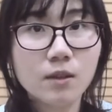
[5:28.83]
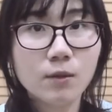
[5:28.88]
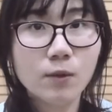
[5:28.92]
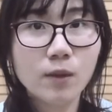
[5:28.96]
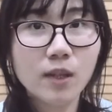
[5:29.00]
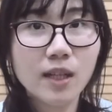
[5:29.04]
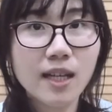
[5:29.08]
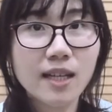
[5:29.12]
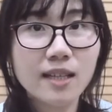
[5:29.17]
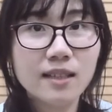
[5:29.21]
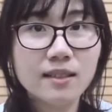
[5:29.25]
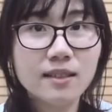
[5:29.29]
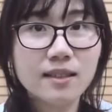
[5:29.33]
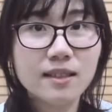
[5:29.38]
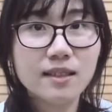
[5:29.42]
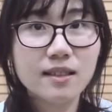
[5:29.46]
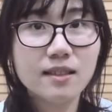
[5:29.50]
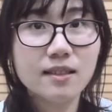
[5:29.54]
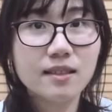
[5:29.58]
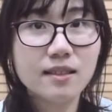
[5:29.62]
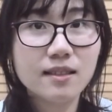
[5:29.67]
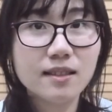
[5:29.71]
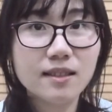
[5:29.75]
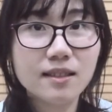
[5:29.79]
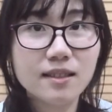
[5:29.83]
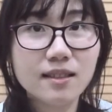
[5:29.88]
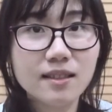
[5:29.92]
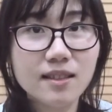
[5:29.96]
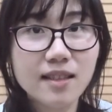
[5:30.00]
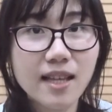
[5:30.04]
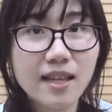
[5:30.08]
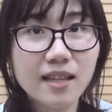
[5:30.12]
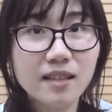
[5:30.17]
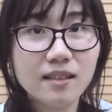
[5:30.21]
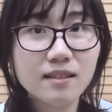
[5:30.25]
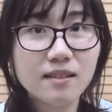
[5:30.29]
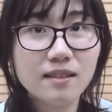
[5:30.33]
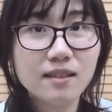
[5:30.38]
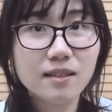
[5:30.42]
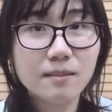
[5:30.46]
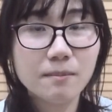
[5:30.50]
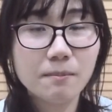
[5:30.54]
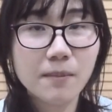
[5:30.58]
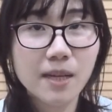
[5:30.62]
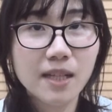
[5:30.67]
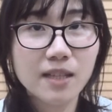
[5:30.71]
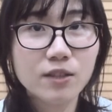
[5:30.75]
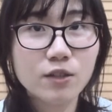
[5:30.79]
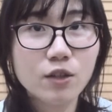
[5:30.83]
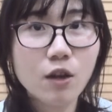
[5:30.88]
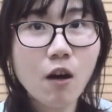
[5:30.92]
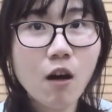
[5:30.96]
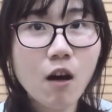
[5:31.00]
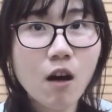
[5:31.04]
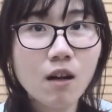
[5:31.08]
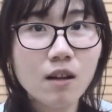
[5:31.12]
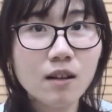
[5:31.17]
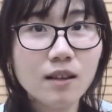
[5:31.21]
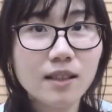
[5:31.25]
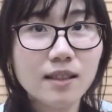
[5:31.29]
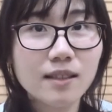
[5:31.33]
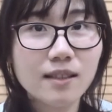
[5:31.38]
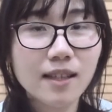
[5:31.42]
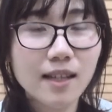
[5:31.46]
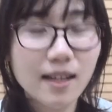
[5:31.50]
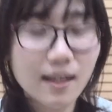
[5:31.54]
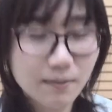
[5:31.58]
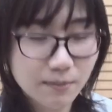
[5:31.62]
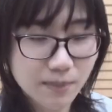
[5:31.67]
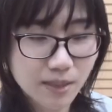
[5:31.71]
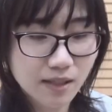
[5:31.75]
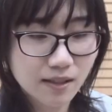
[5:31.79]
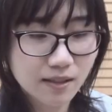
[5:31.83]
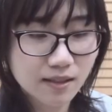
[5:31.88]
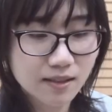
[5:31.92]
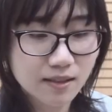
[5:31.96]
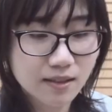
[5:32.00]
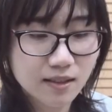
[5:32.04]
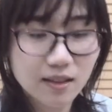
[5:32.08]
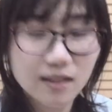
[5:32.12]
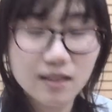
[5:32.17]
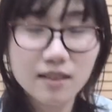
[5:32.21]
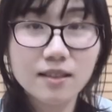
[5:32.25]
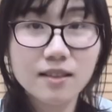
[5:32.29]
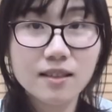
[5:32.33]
when I saved my doll, I mean,